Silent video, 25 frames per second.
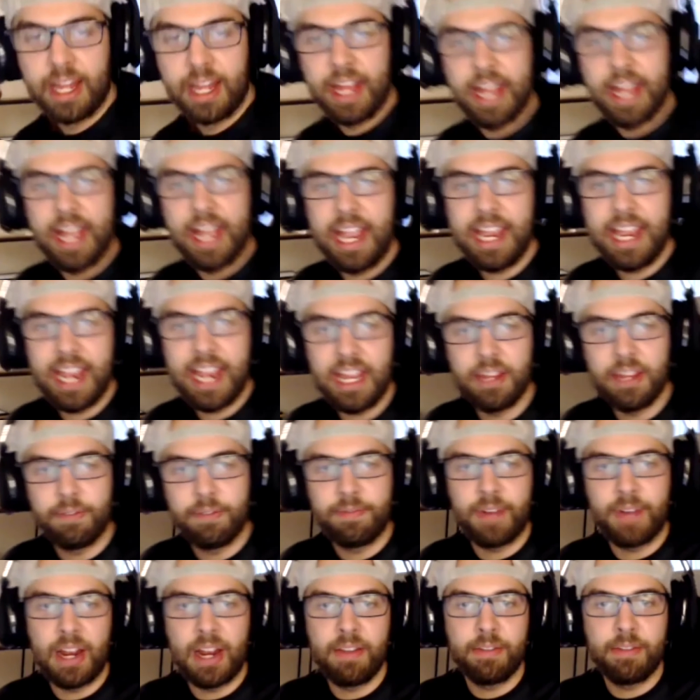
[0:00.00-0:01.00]
And
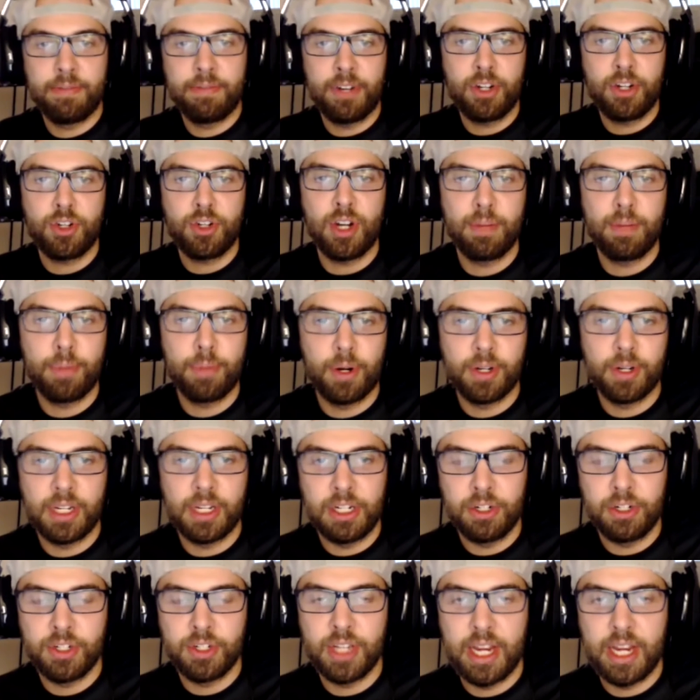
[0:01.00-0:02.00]
the frustrating part, like
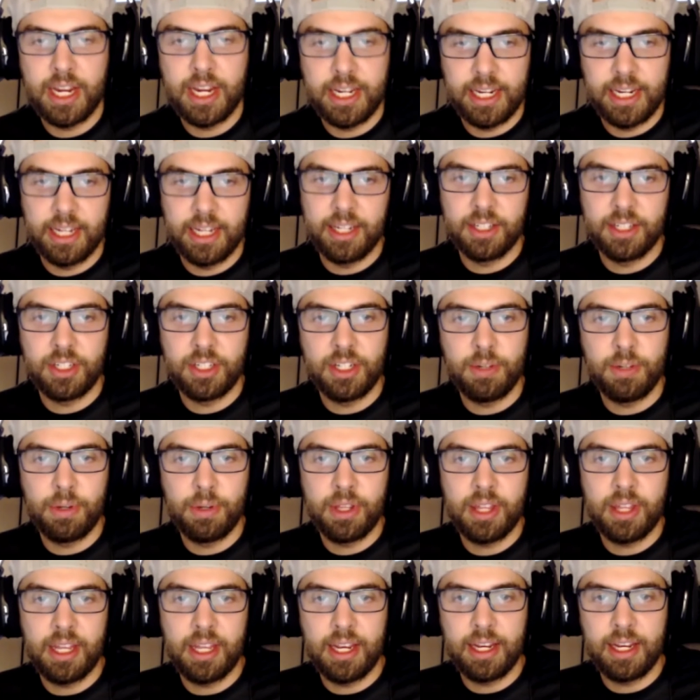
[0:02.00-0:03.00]
you're saying, is you would
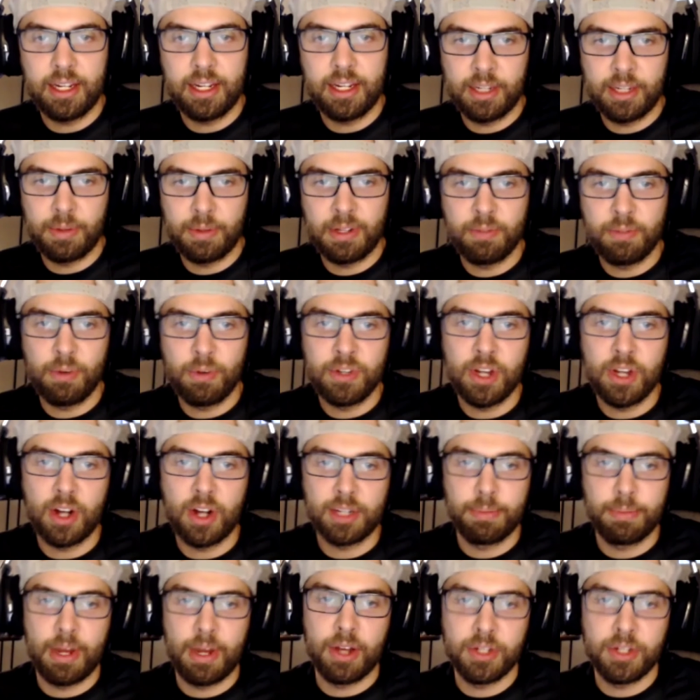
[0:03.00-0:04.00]
think something that we talked
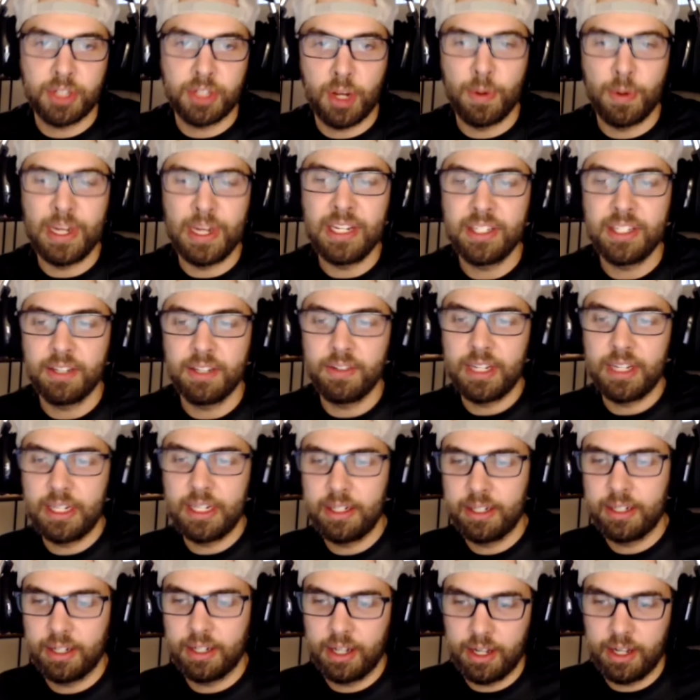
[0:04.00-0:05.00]
about is
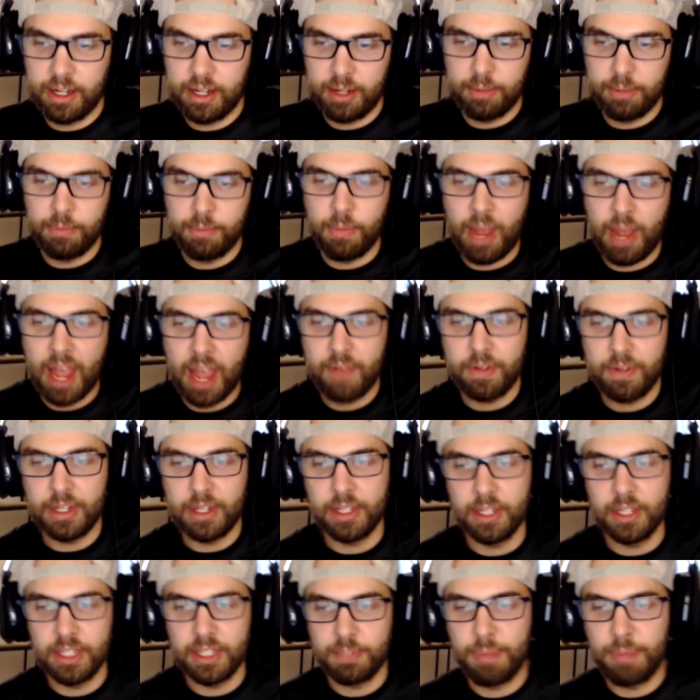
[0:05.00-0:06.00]
cohesivity, having
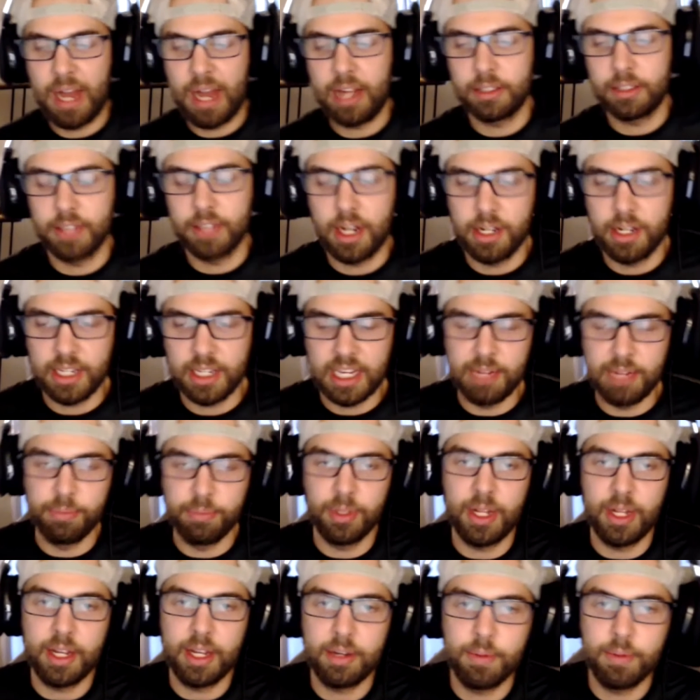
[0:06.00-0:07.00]
this back line to keep
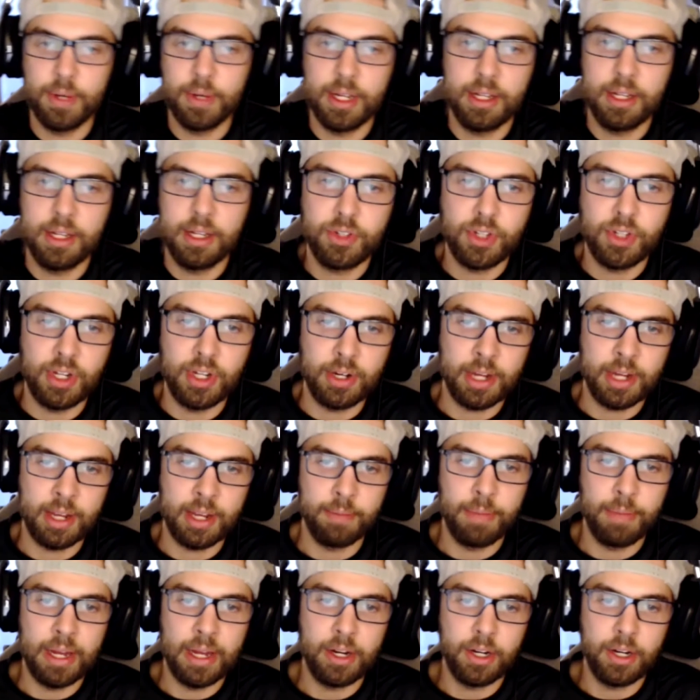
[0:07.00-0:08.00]
playing with so they
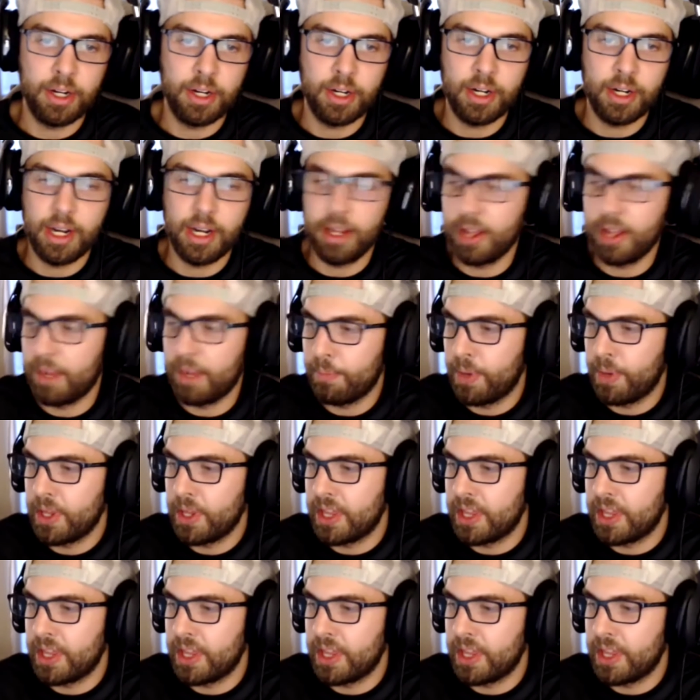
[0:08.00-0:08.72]
get better, but they